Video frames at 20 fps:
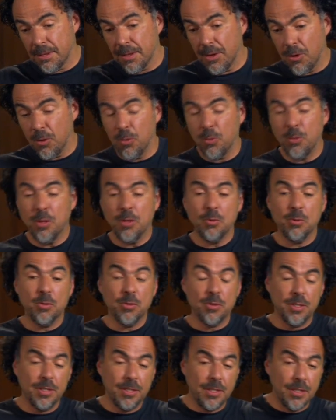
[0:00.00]

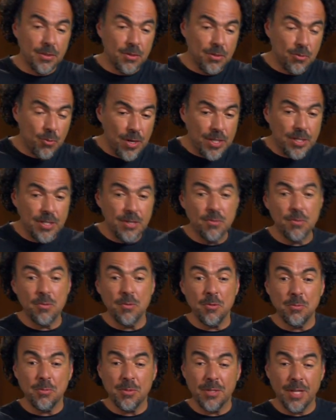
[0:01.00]
corridors, in these dressing
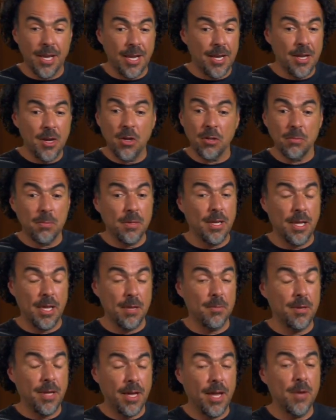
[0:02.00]
rooms and not being
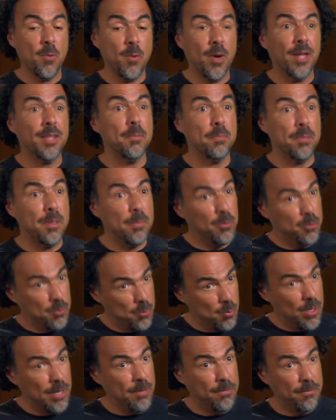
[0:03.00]
able. I want the people to
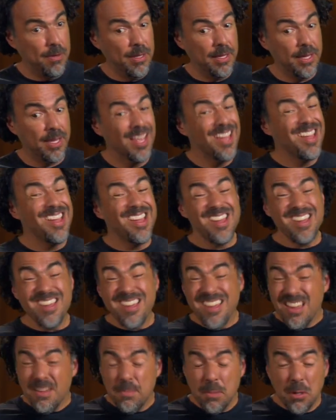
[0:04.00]
really feel that,
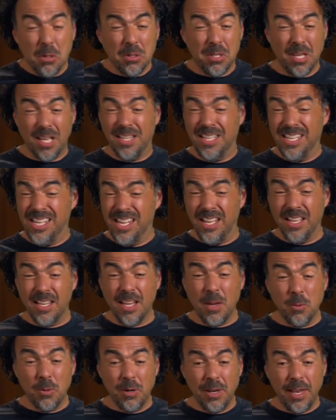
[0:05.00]
because at the end
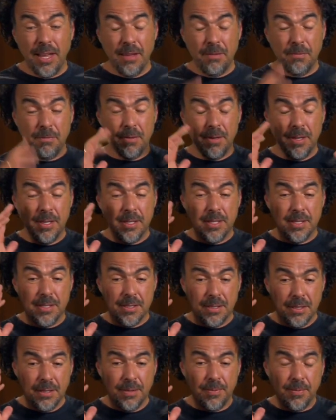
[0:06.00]
our life, it's
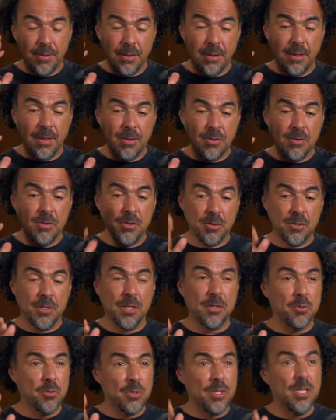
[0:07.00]
just a
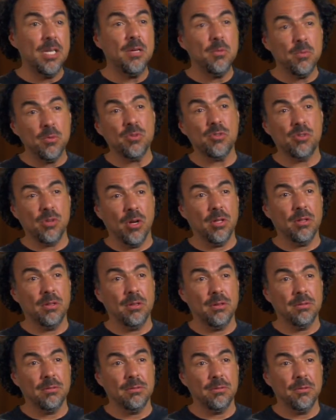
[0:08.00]
continuous
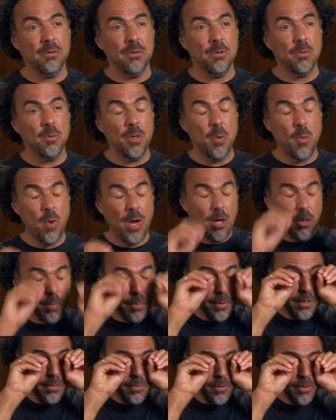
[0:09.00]
shot. You know, we wake up
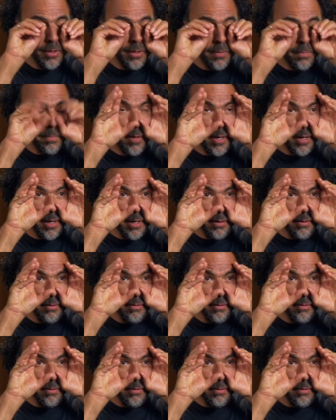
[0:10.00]
in the morning, puk,